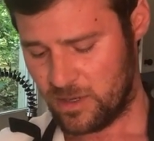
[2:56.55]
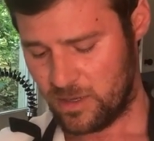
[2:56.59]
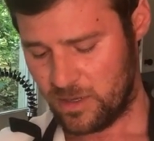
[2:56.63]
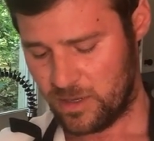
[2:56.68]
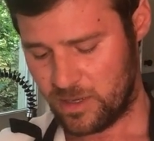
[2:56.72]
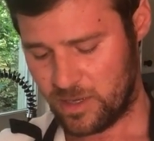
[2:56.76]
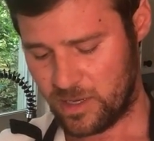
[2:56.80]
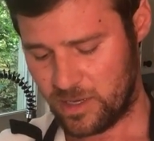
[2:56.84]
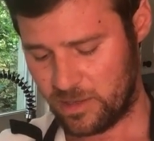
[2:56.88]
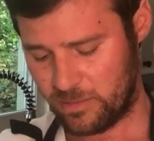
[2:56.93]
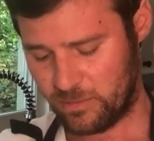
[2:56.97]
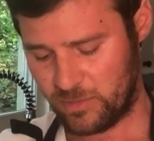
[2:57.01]

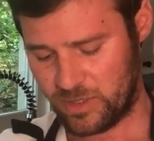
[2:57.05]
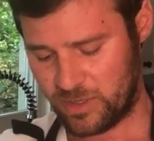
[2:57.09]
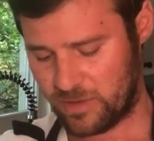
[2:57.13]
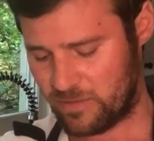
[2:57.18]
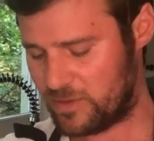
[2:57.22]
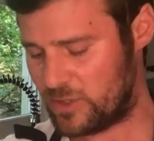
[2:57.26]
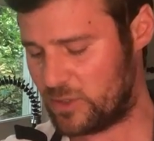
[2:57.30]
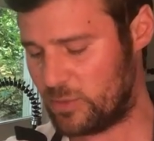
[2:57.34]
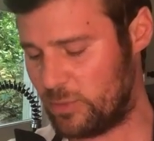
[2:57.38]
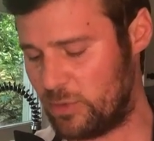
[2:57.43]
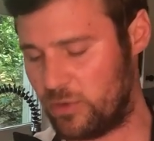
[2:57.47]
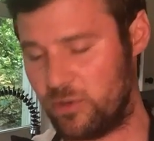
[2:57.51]
You have
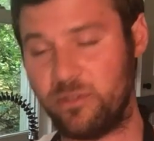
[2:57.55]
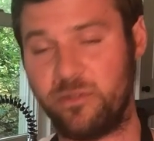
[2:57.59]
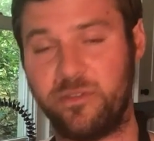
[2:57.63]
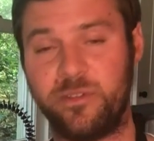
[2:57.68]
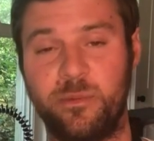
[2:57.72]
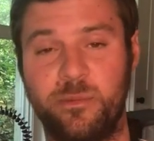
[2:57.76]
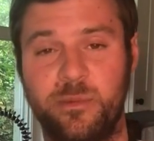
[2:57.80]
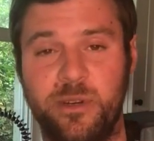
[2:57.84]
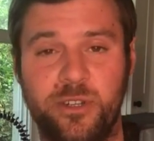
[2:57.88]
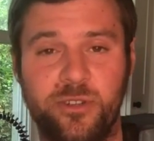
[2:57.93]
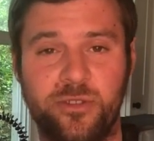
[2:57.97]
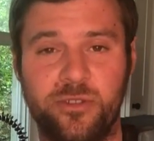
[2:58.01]
these
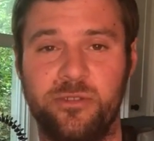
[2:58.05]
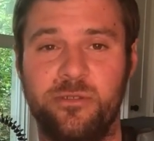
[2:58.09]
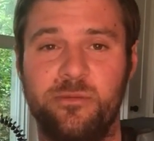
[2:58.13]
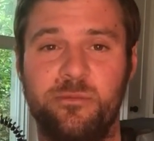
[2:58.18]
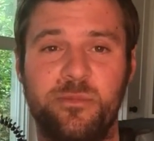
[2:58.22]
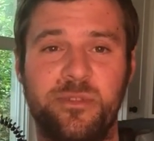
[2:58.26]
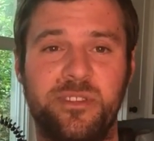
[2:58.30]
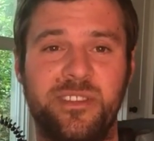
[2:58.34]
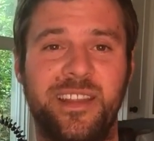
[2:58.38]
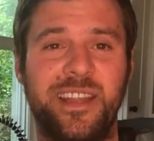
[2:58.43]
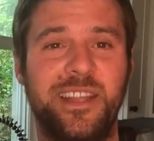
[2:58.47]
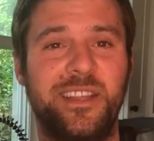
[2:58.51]
beautiful
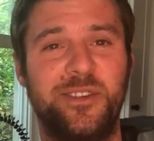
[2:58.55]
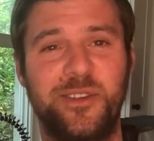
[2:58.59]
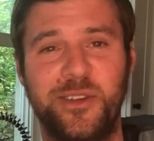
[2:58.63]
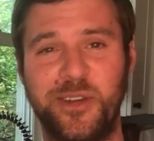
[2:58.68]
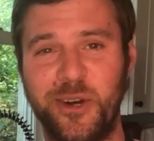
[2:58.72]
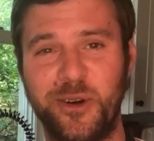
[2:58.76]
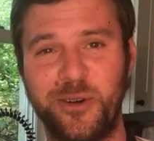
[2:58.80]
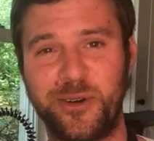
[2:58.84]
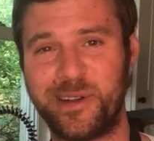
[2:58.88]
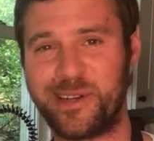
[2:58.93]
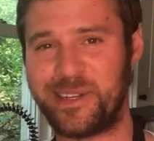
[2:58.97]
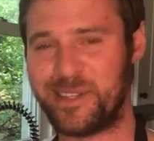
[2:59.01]
mushrooms and then you
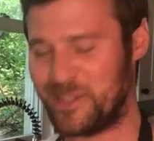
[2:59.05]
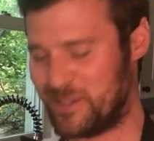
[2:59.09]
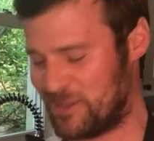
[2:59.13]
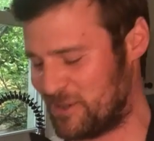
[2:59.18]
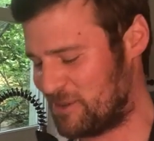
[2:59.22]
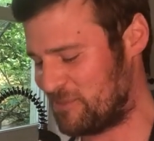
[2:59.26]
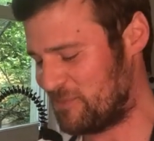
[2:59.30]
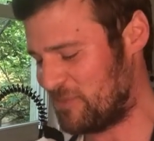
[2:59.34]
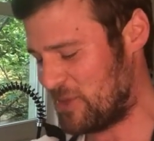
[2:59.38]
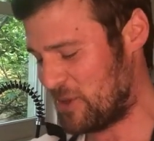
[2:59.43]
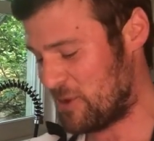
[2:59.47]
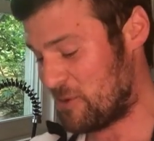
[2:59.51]
go in and
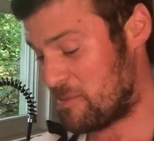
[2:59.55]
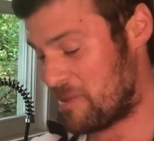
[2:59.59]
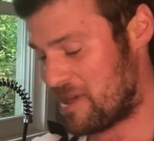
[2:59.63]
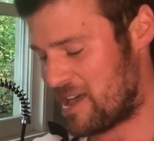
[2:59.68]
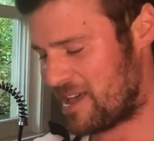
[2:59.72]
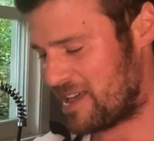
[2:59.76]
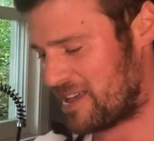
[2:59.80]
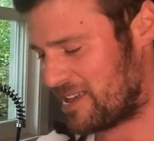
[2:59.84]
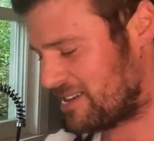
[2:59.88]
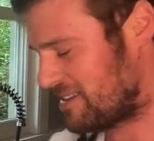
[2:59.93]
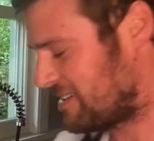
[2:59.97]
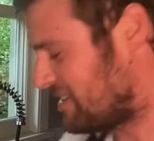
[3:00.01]
they're
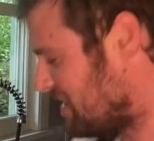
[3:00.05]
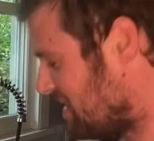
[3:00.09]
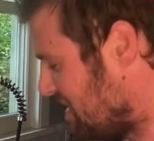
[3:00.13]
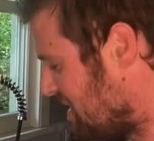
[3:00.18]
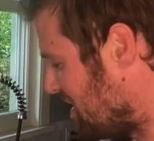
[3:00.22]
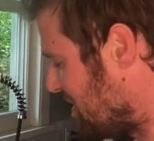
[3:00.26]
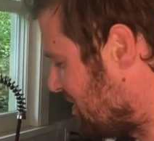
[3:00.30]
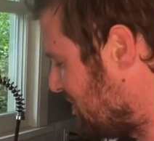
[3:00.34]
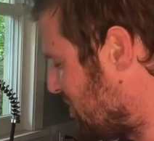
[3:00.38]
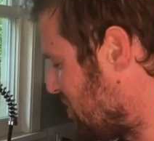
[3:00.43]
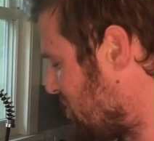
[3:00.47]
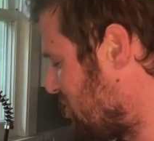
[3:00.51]
bad.
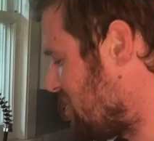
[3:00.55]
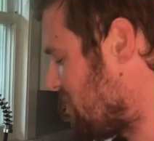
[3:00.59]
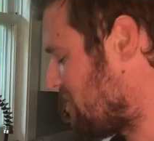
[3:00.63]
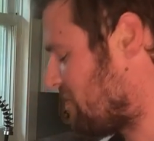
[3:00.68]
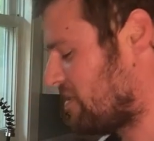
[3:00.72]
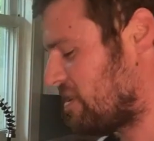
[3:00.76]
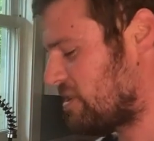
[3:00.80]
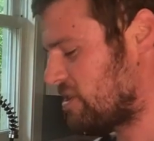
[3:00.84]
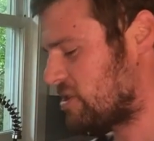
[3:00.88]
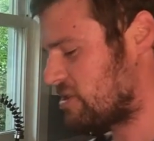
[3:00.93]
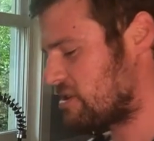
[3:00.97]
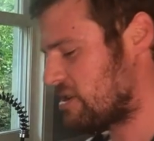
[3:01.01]
It's super
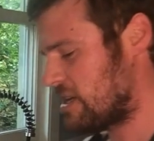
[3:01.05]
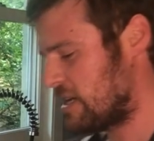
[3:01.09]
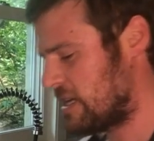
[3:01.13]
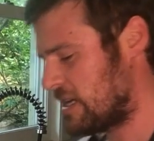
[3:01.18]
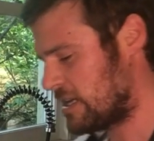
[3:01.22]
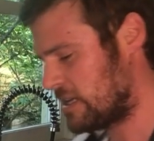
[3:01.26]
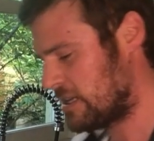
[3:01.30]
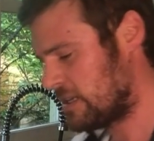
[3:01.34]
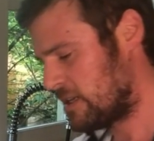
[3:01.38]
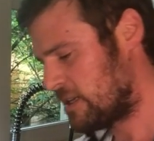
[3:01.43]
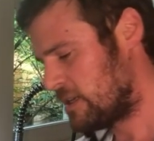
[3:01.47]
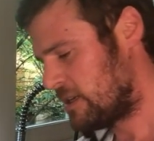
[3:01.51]

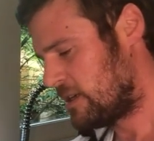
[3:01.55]
frustrating.